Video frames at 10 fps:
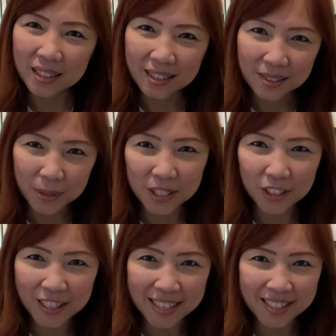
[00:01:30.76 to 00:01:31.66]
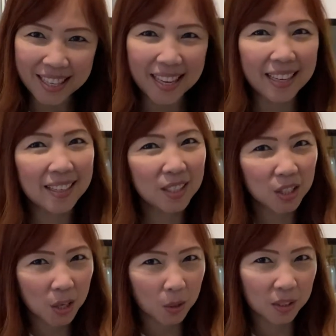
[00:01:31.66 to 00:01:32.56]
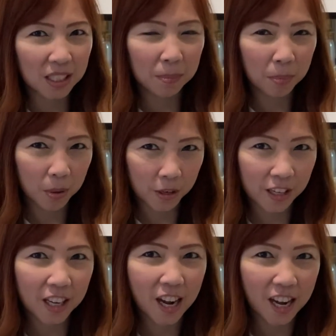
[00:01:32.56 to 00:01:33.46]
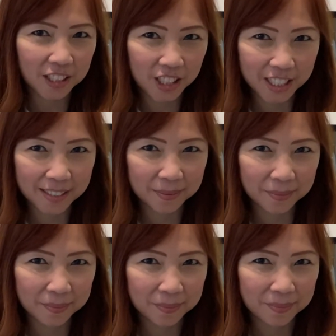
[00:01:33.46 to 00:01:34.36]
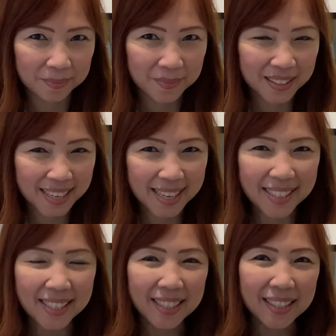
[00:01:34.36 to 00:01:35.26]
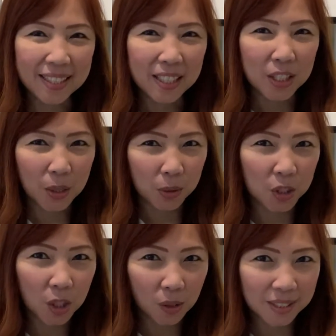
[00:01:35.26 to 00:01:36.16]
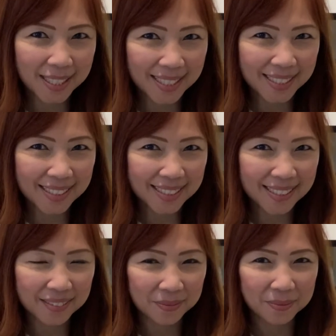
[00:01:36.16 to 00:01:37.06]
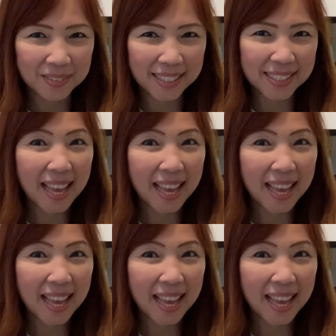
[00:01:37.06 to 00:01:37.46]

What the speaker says: we're going to learn how to say salty pork congee. Okay? So salty is